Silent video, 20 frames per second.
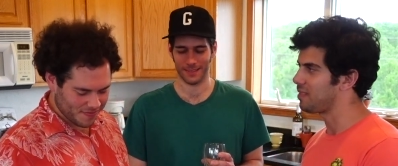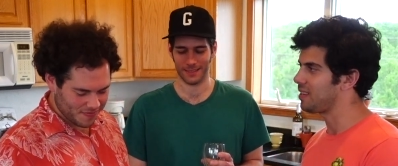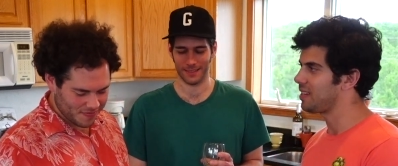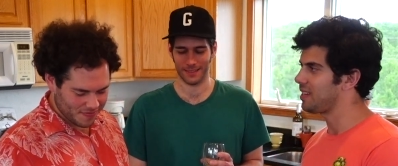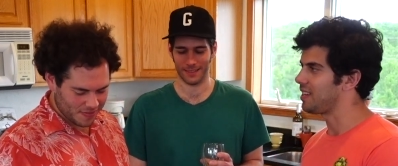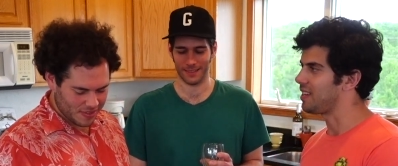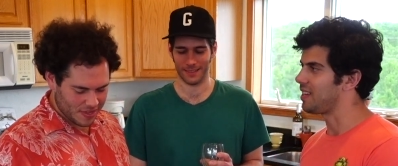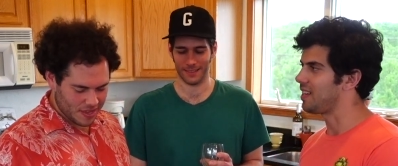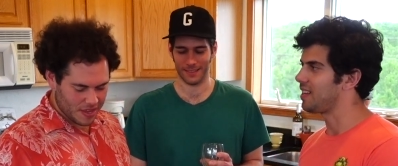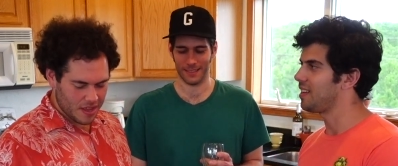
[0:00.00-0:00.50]

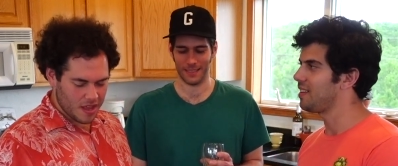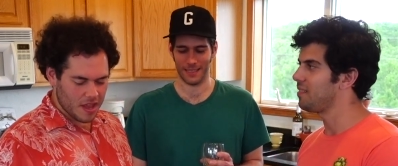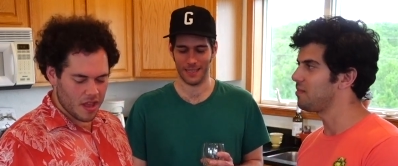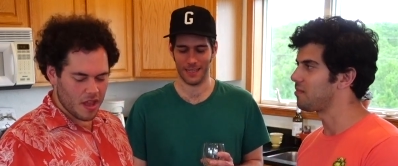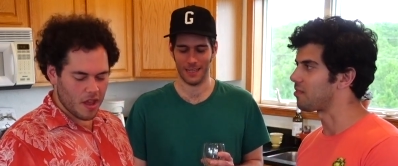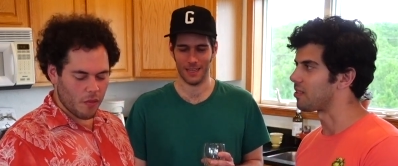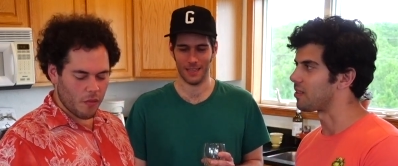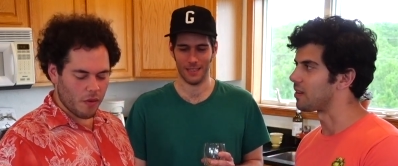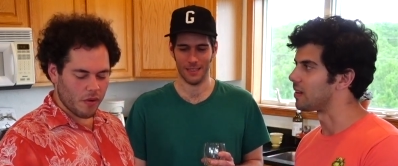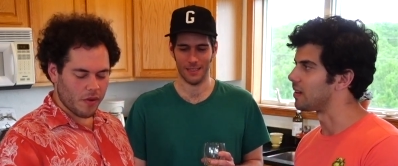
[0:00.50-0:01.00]
Speaker 1: money
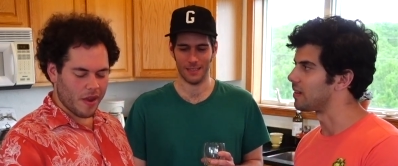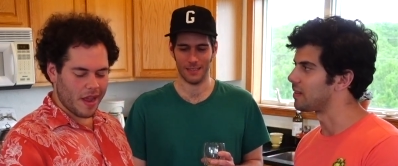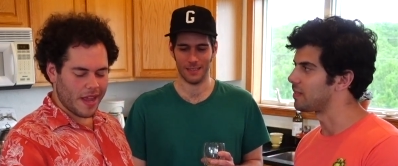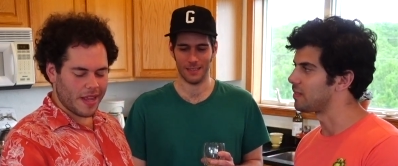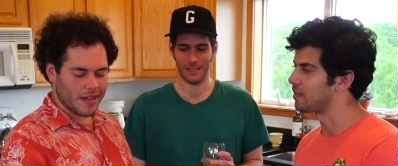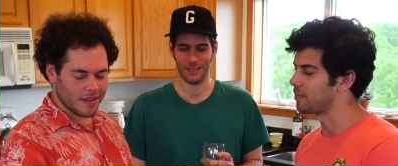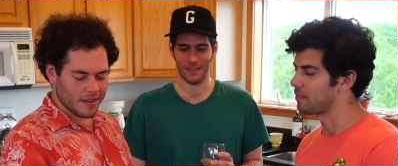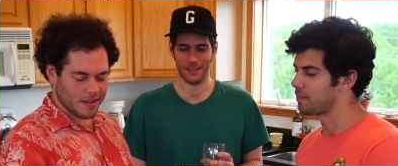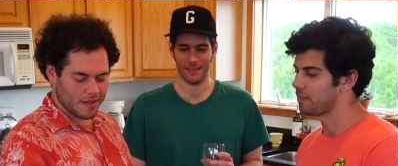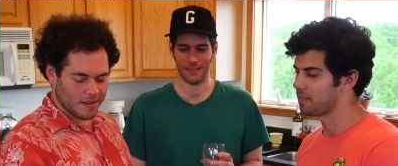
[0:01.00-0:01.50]
ever. Well,
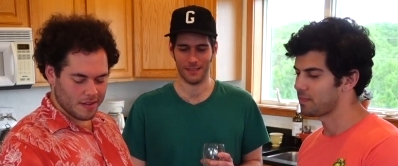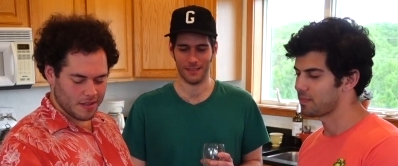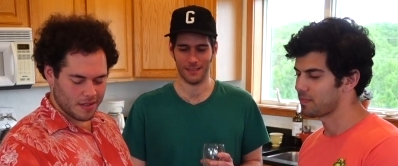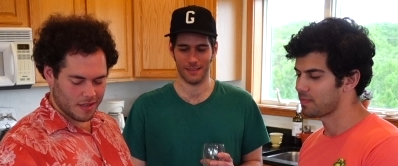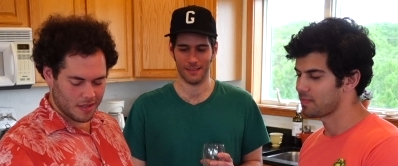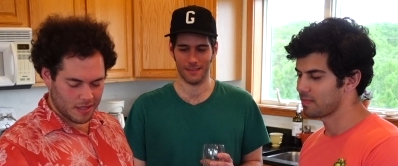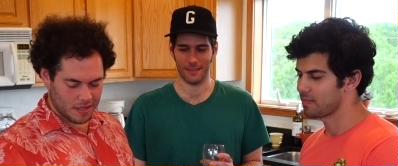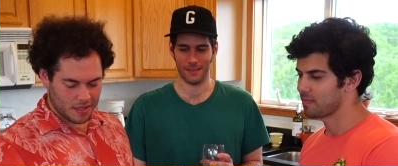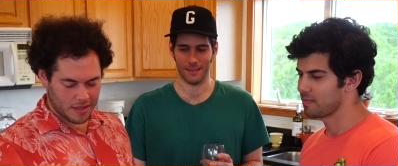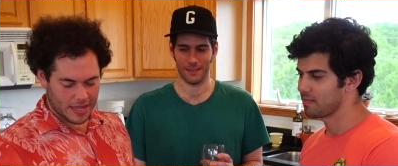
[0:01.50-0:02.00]
great.
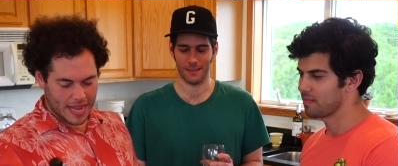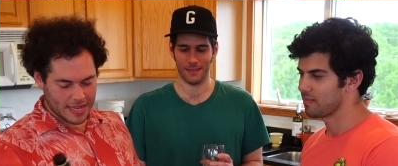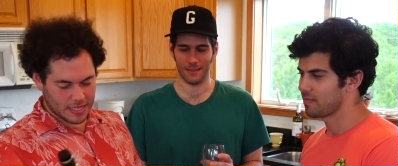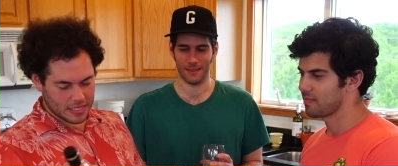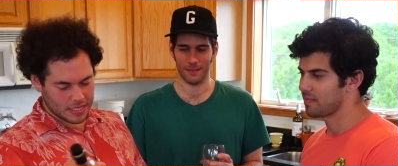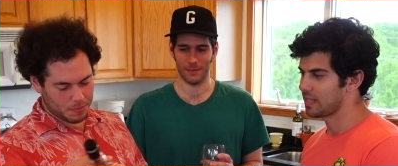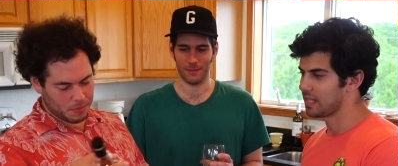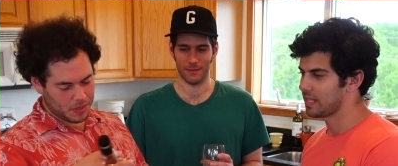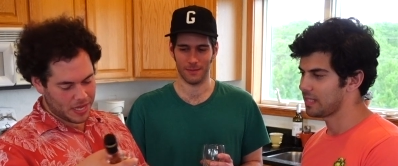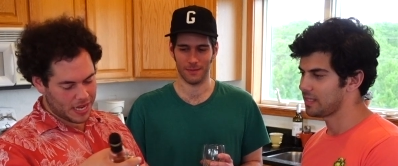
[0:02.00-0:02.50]

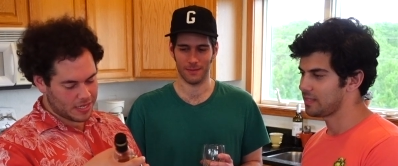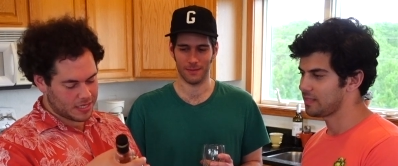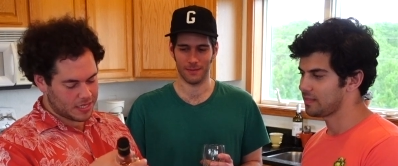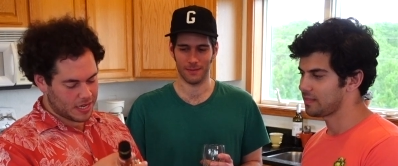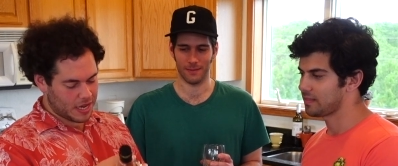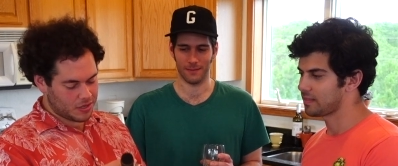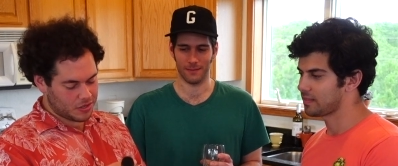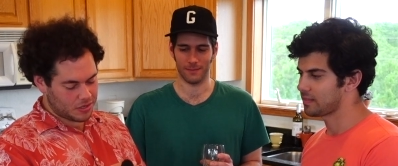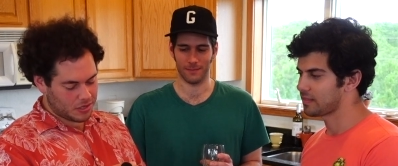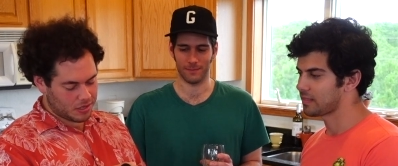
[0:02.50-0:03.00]
That's the
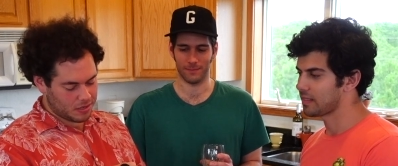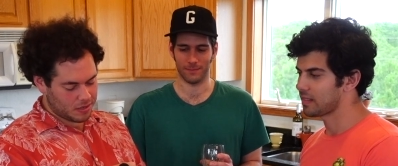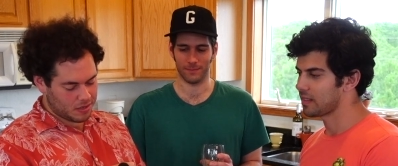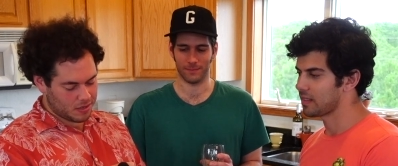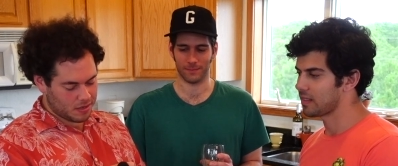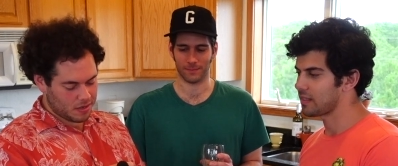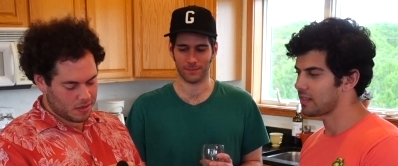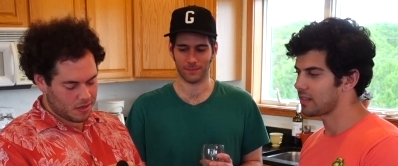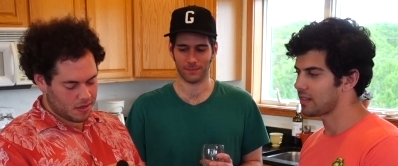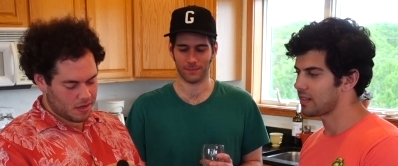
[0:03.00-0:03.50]
plantation,
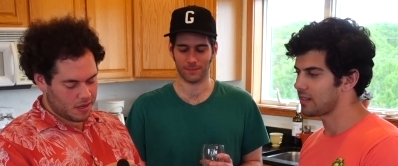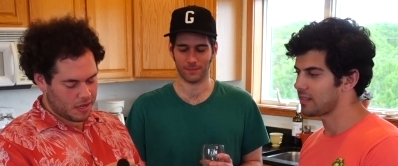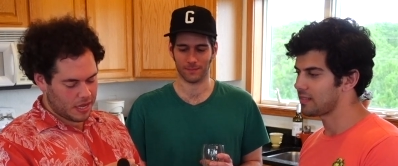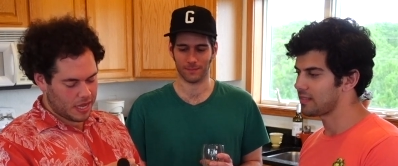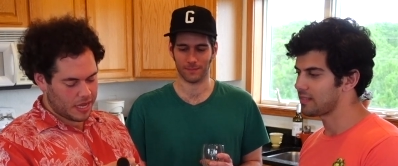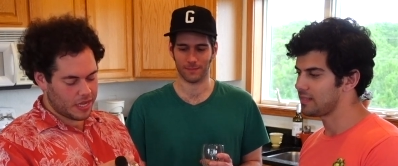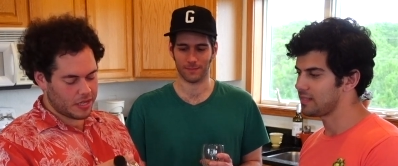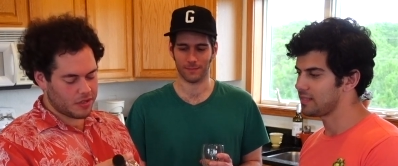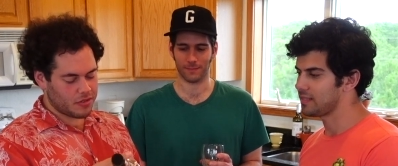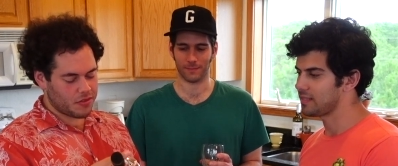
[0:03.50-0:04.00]

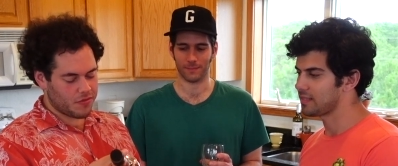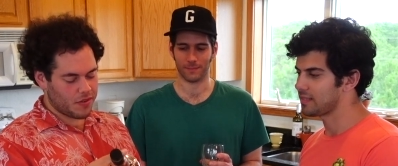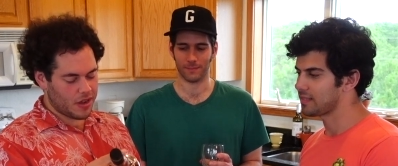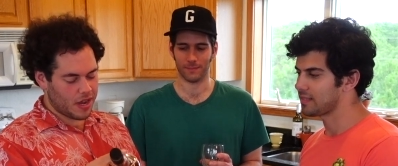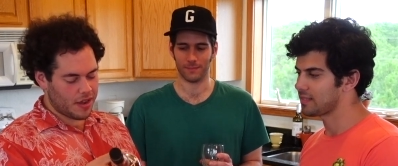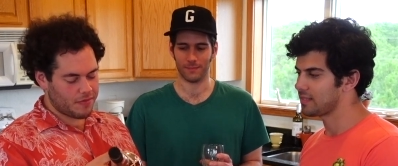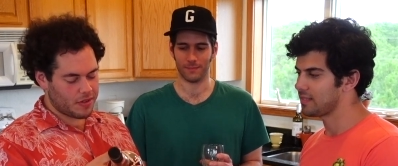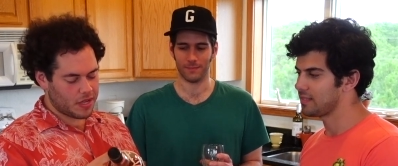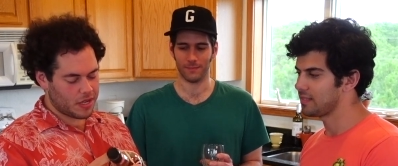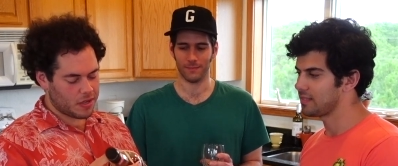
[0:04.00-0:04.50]
aged
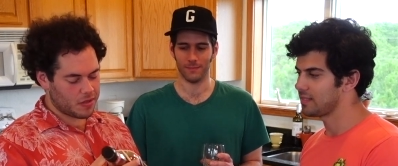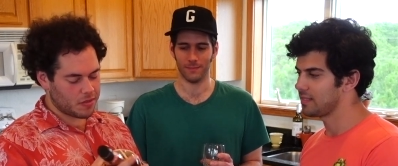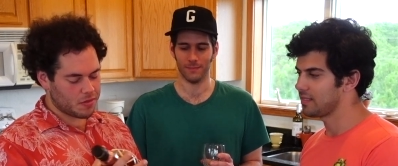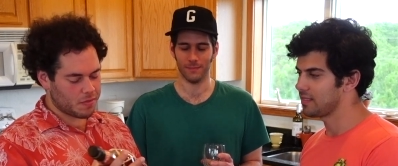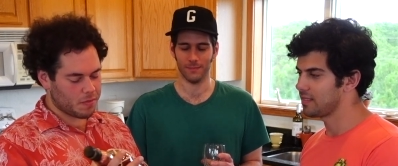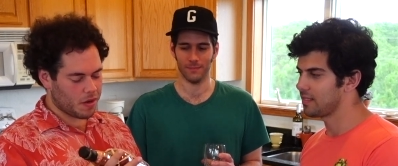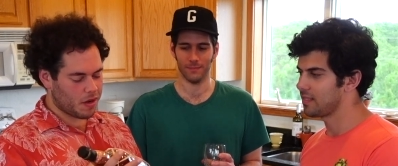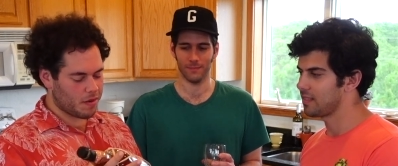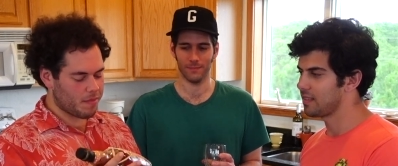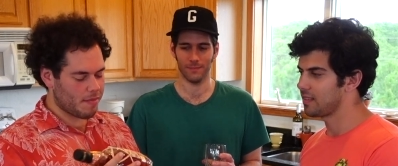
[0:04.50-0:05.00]
five years,
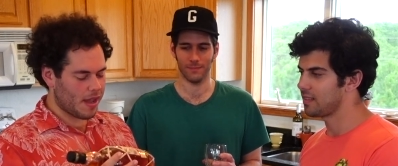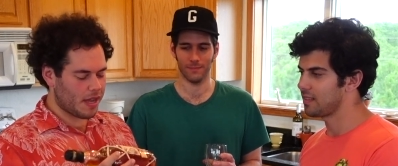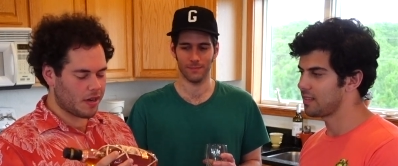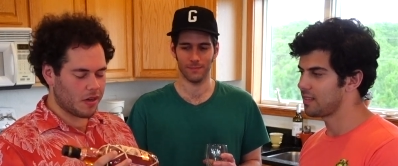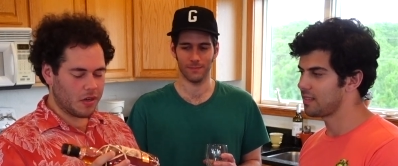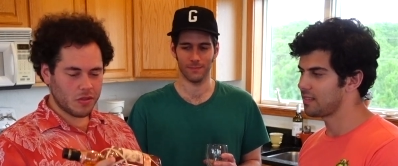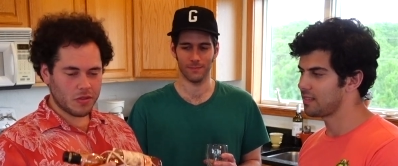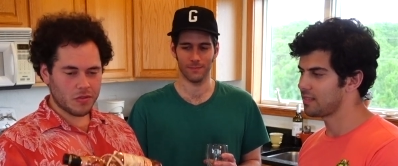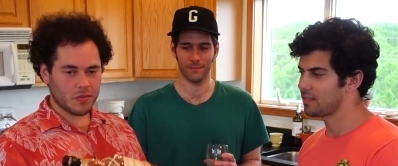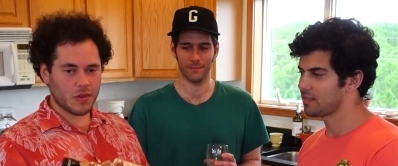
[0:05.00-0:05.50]

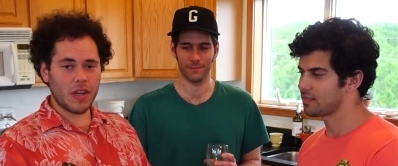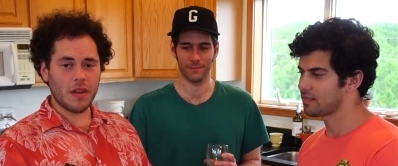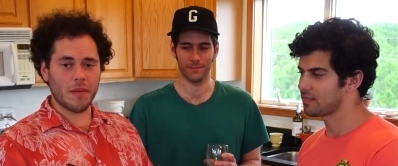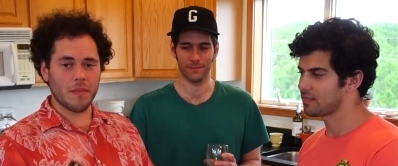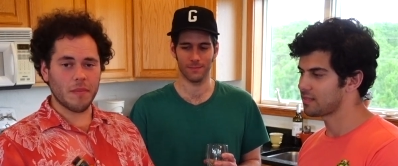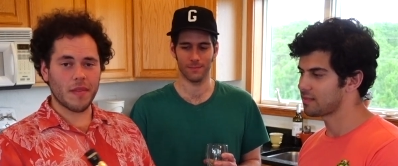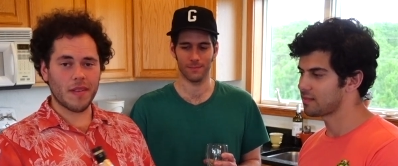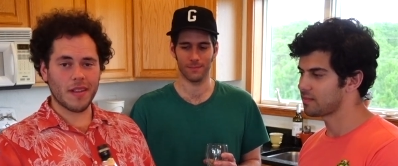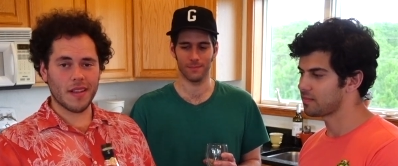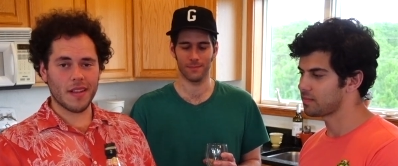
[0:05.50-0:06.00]
Barbados
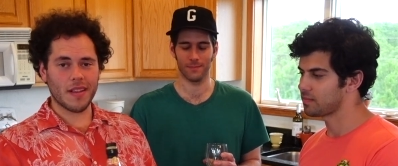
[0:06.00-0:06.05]
rum.